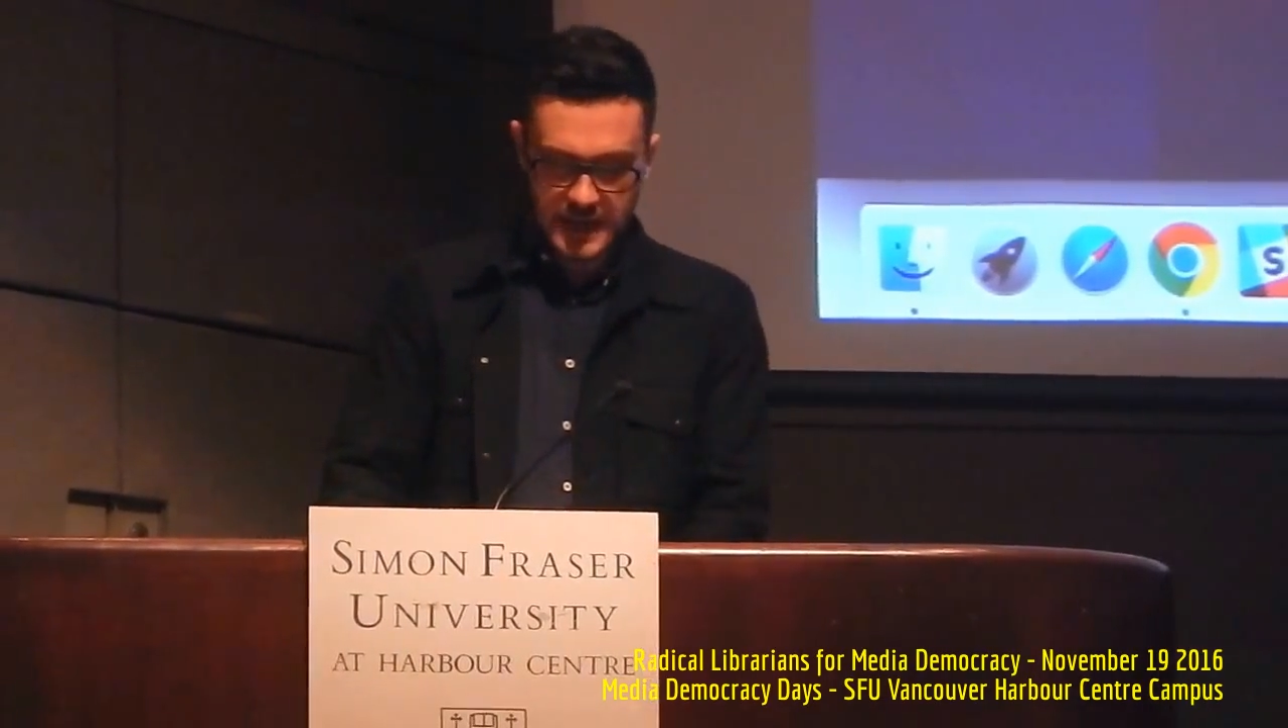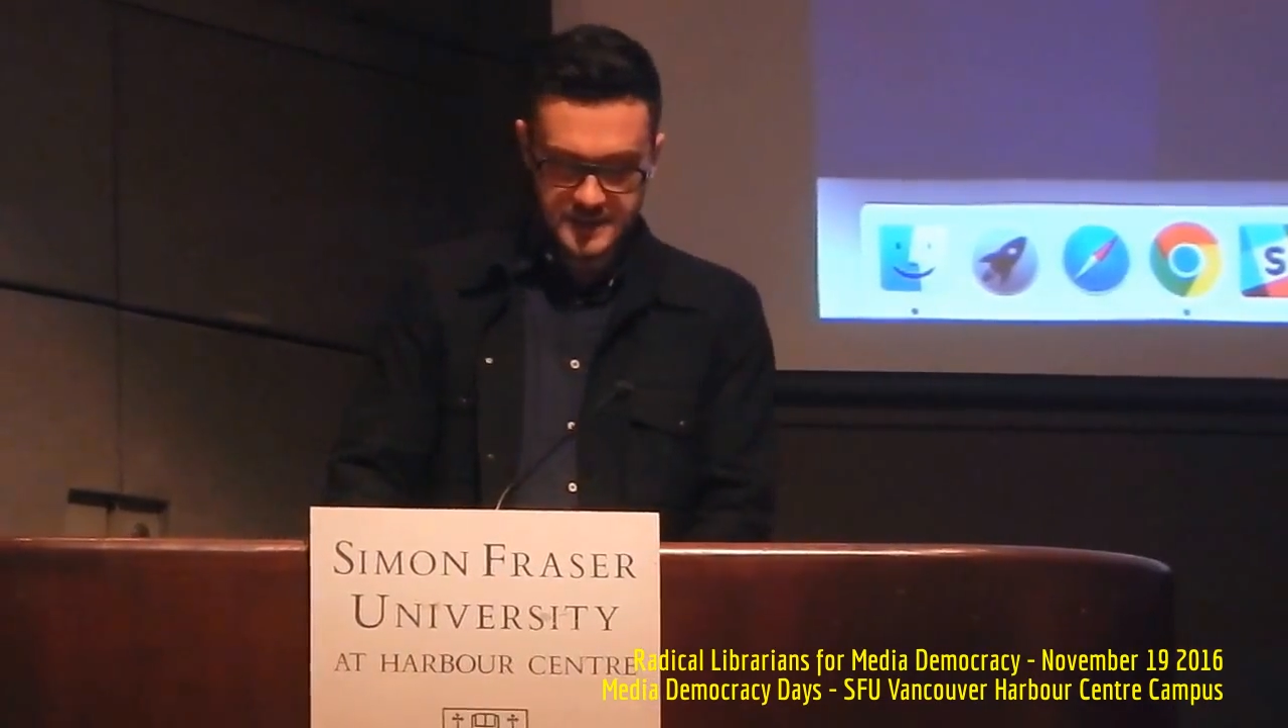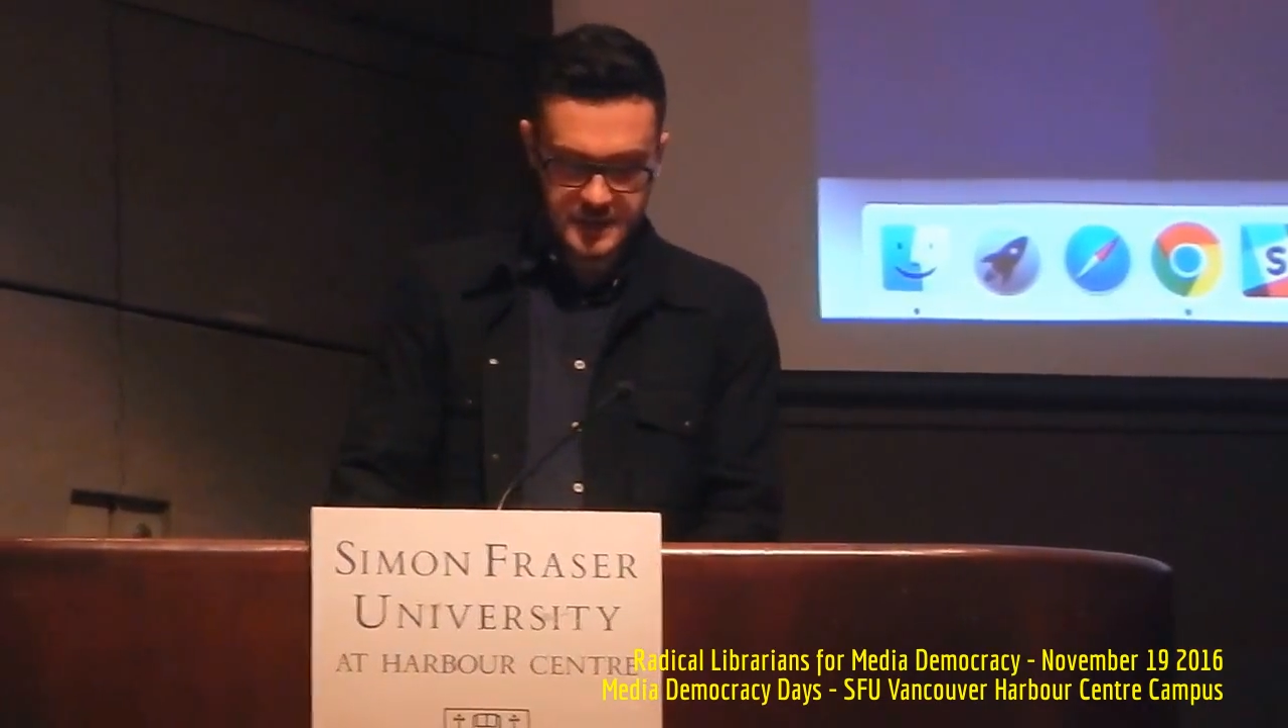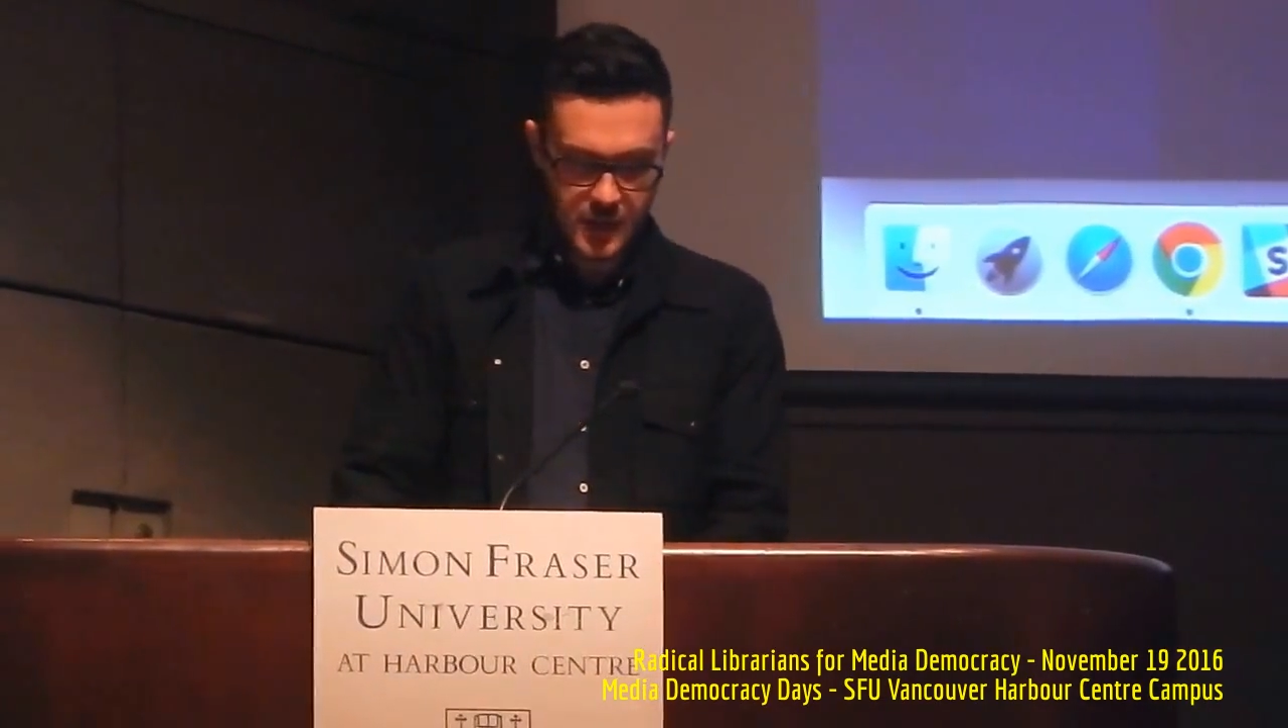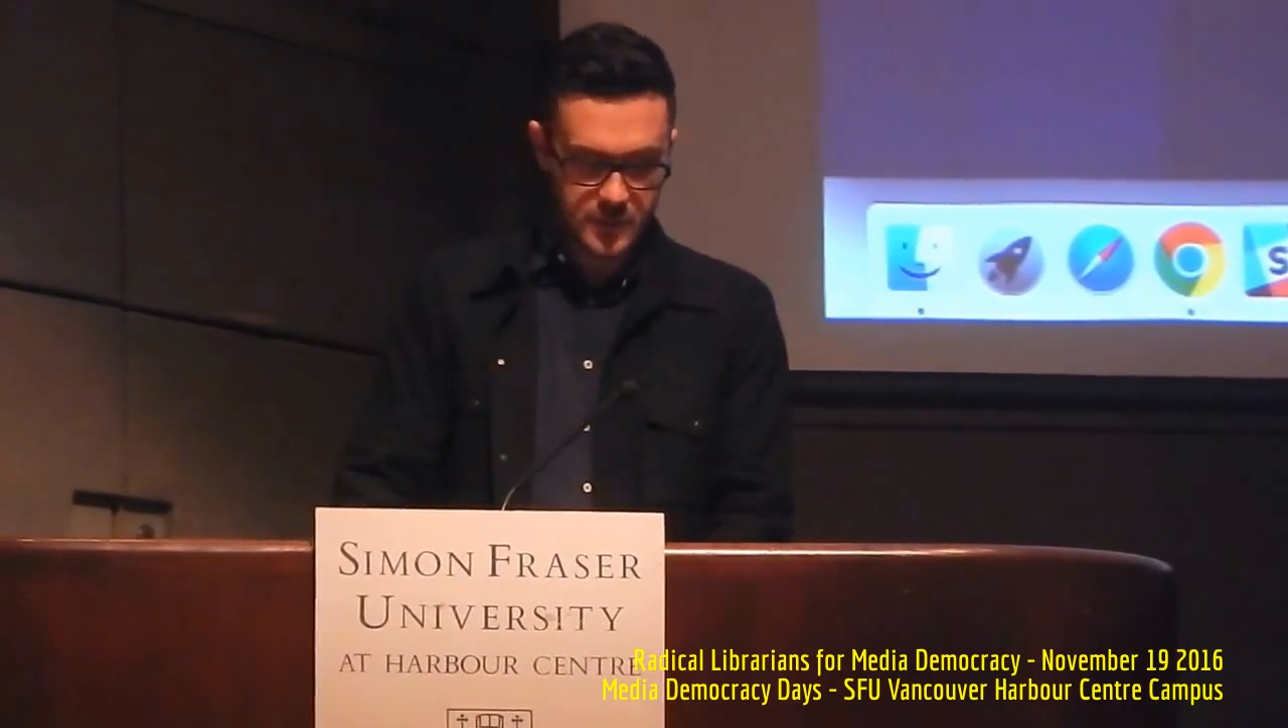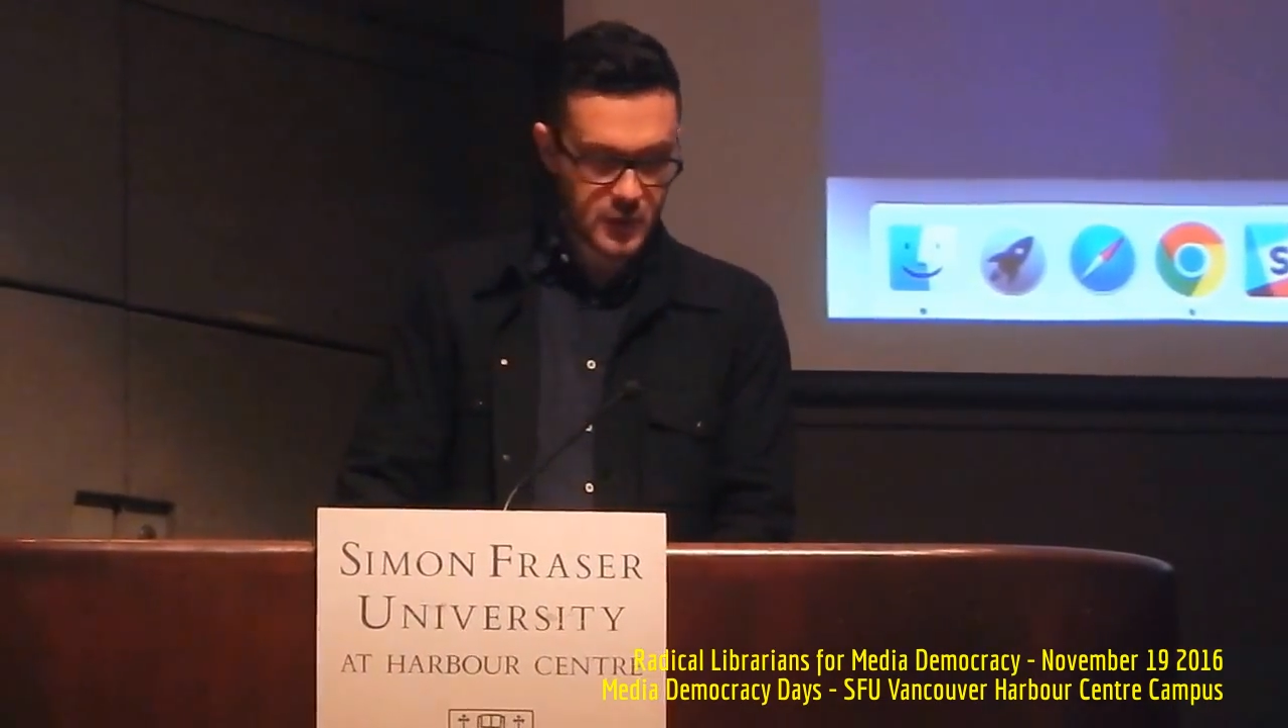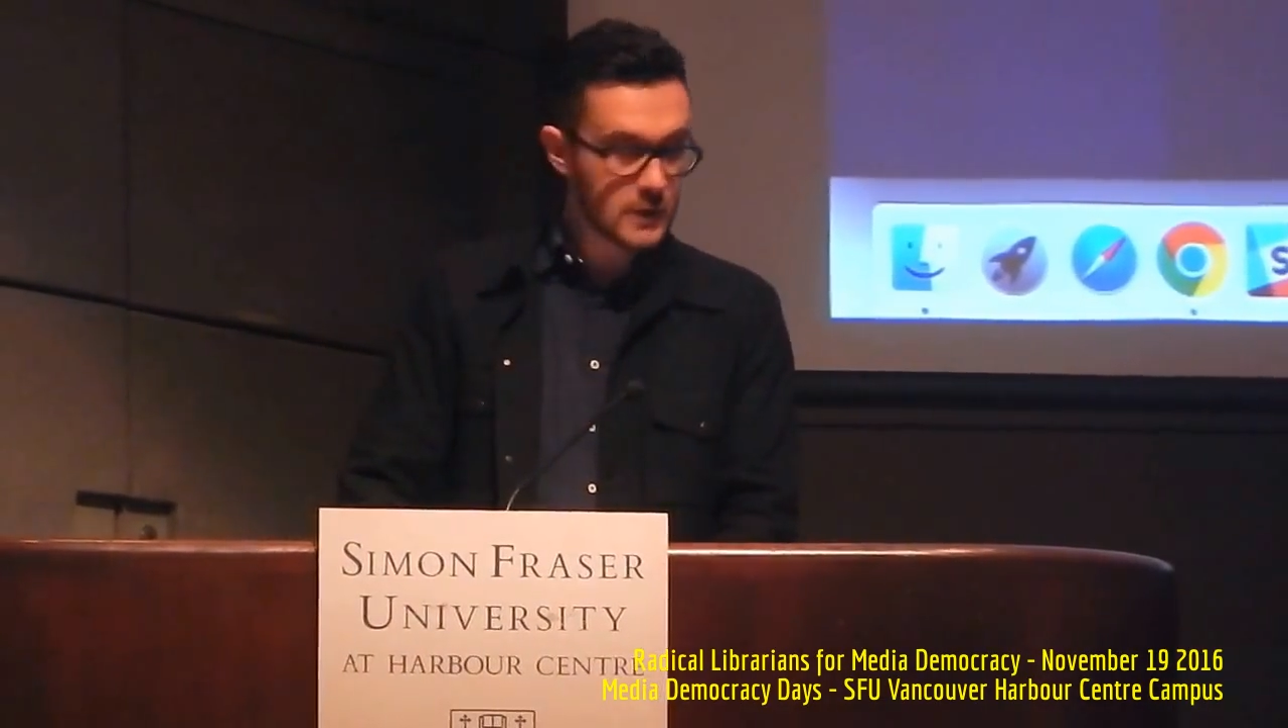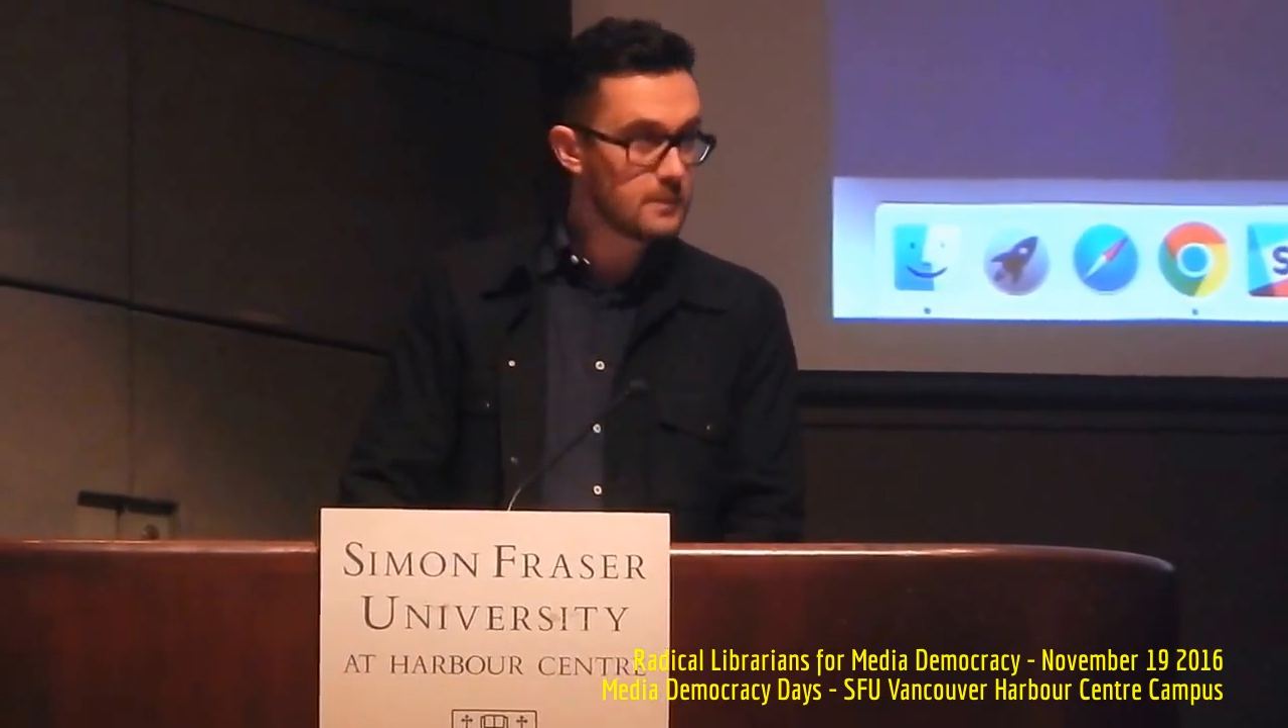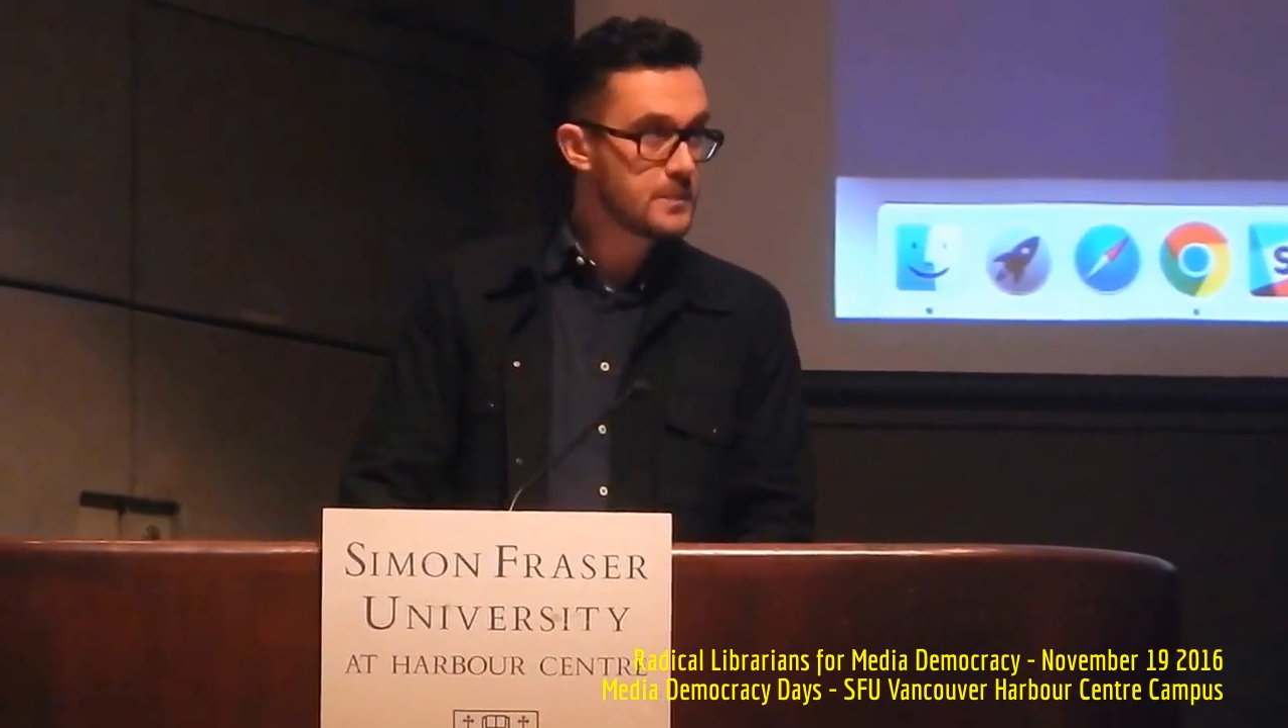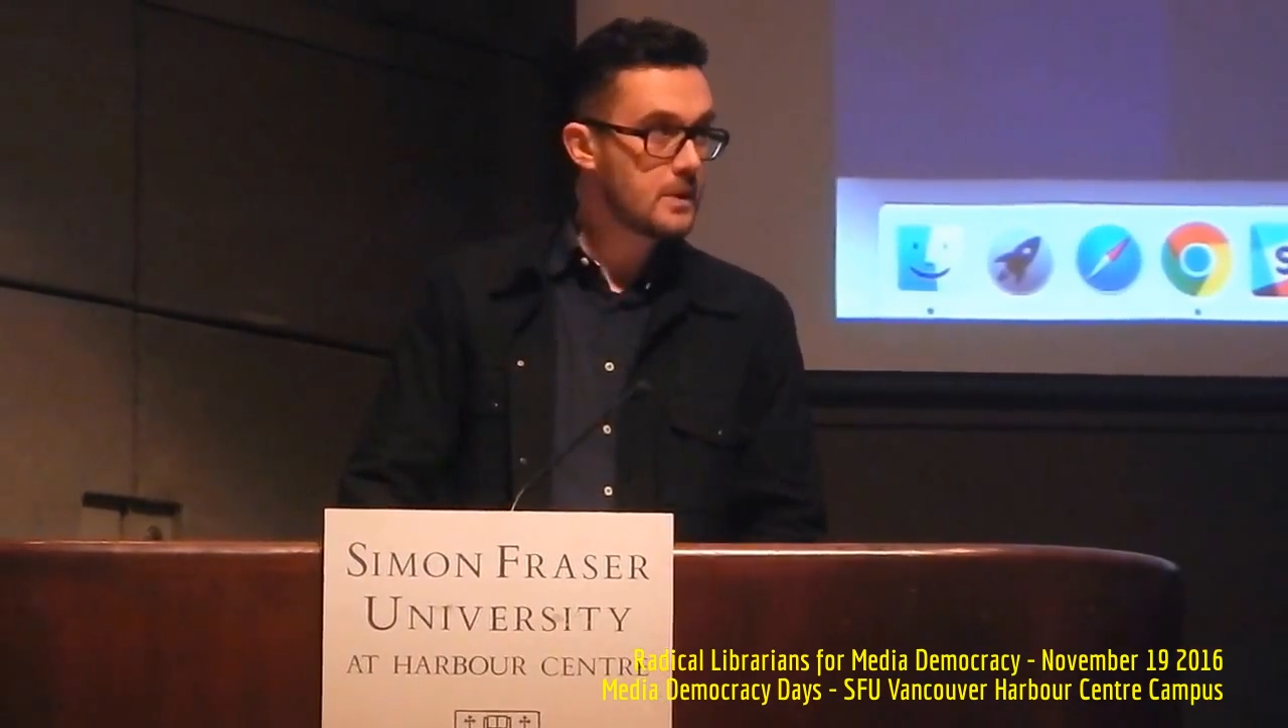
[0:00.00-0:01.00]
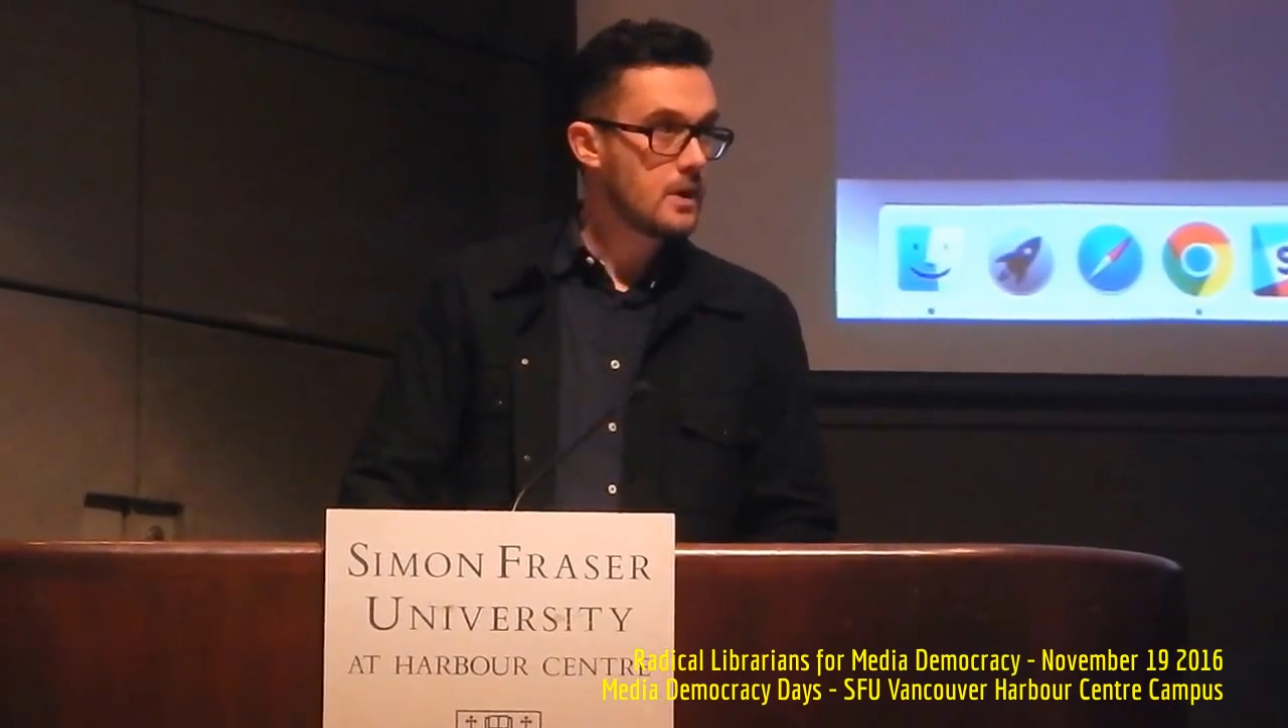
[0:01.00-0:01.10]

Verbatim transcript: as they come along.